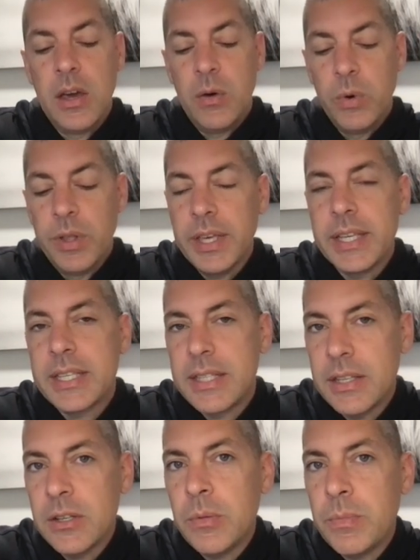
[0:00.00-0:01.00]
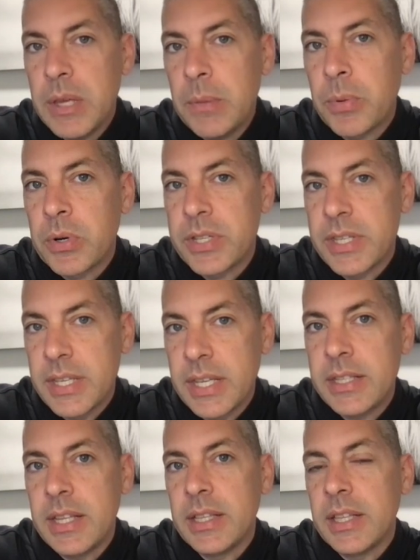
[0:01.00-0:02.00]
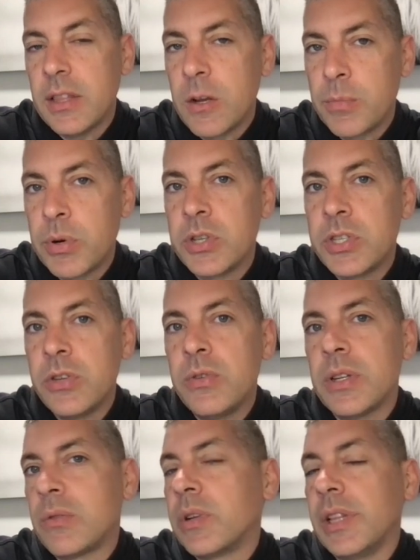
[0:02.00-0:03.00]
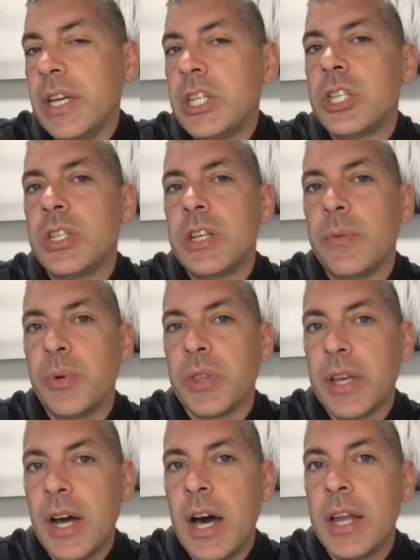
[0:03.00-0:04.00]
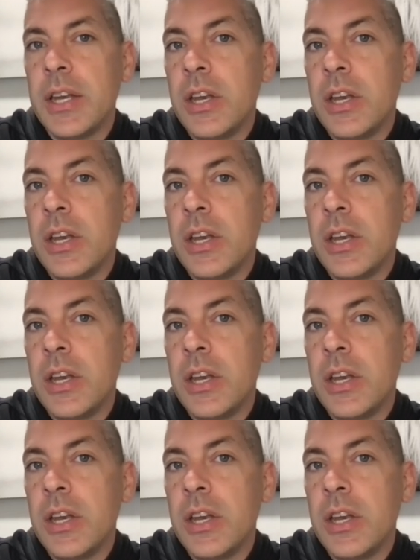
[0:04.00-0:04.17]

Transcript: will they still be persistent in their pursuit and relationship with God,